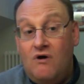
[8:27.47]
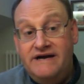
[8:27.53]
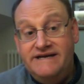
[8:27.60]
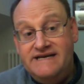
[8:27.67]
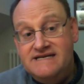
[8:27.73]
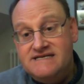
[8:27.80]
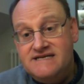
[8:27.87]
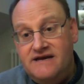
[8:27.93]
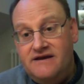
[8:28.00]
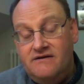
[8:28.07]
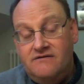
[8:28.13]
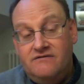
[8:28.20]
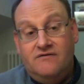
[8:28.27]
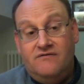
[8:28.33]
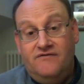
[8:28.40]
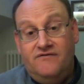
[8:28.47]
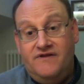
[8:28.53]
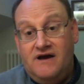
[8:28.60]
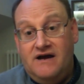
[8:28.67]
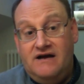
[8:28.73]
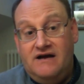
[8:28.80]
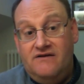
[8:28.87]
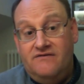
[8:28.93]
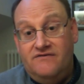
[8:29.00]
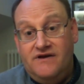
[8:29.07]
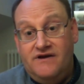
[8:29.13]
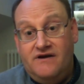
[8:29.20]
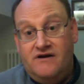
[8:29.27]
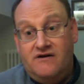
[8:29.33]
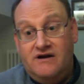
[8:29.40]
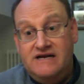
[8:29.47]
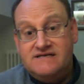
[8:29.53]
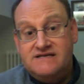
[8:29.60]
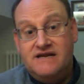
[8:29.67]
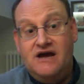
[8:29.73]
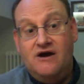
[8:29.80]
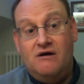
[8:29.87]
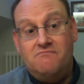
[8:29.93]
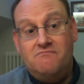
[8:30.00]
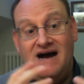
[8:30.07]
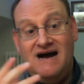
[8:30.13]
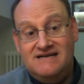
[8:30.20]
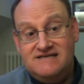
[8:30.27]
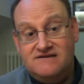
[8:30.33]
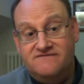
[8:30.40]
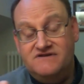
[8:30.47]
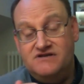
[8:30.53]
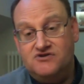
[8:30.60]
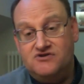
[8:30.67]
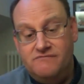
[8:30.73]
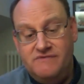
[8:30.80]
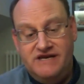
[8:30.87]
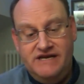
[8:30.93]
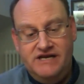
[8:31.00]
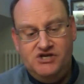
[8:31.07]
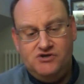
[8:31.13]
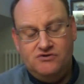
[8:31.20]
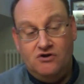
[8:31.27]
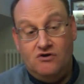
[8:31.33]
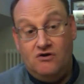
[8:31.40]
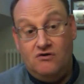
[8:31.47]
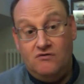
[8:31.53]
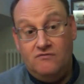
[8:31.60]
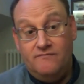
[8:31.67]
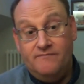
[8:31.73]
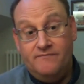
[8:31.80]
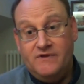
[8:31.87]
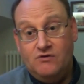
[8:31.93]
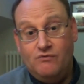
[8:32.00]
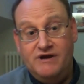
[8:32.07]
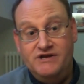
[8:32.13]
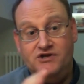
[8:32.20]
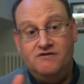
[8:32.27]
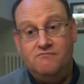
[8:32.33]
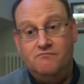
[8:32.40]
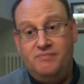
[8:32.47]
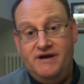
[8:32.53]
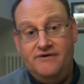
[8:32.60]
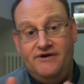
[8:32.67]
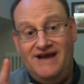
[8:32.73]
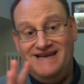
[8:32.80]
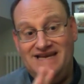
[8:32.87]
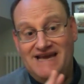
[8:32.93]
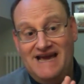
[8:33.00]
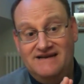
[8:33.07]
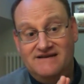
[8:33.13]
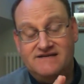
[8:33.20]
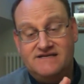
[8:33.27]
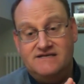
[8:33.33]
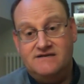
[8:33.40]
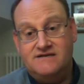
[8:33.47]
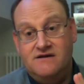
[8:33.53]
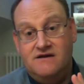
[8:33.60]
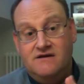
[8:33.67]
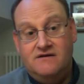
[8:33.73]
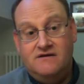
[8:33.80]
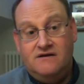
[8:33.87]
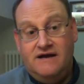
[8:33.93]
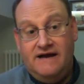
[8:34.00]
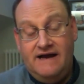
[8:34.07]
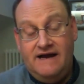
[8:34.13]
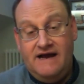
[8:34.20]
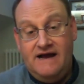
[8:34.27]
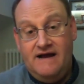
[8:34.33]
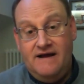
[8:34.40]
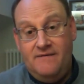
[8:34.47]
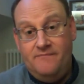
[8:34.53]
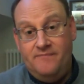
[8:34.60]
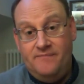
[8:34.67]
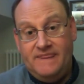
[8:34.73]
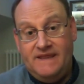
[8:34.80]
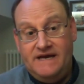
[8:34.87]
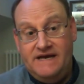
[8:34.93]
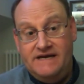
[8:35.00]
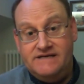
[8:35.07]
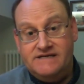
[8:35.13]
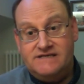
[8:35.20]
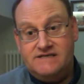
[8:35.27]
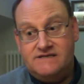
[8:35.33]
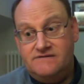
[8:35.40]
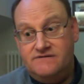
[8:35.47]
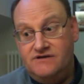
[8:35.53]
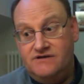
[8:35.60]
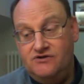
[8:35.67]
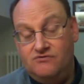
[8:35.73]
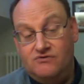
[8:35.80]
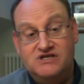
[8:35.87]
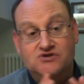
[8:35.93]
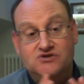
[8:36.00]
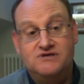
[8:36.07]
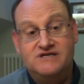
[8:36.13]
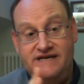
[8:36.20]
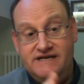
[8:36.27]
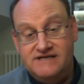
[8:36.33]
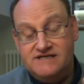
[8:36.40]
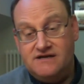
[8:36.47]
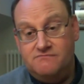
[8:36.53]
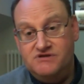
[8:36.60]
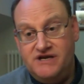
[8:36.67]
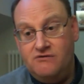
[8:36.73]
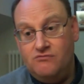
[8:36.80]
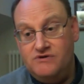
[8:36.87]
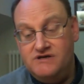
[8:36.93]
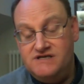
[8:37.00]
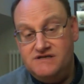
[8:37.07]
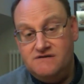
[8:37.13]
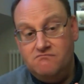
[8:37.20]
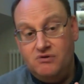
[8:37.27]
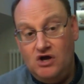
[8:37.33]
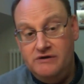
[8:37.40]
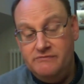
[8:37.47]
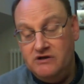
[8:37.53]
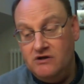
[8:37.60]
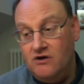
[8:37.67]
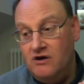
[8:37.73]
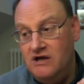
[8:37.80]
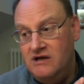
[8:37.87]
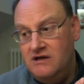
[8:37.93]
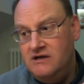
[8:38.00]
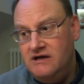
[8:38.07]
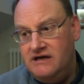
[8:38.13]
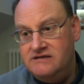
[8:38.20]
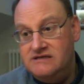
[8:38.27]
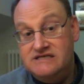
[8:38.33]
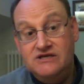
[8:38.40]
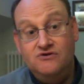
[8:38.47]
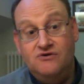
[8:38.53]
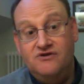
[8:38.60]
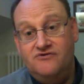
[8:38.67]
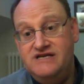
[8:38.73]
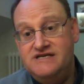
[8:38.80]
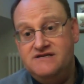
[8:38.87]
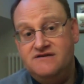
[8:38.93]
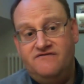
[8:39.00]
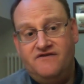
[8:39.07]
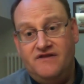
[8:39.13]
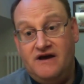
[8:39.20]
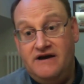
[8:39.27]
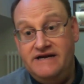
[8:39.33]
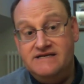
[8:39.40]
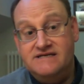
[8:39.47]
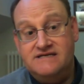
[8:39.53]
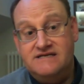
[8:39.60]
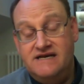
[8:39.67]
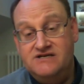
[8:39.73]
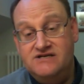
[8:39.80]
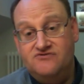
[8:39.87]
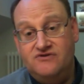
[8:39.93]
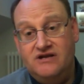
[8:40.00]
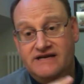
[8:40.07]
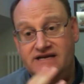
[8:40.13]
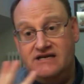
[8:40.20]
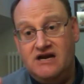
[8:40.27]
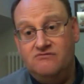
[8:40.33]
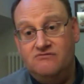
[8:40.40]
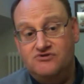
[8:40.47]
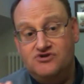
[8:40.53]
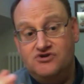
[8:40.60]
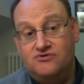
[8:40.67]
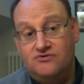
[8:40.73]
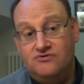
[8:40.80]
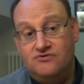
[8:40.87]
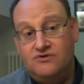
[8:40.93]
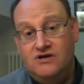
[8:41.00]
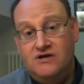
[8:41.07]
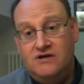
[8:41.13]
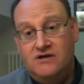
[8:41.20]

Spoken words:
is it that there is now a massive discrimination law when you compare it against its associated subject, which is employment law? And the reason for that is really cultural,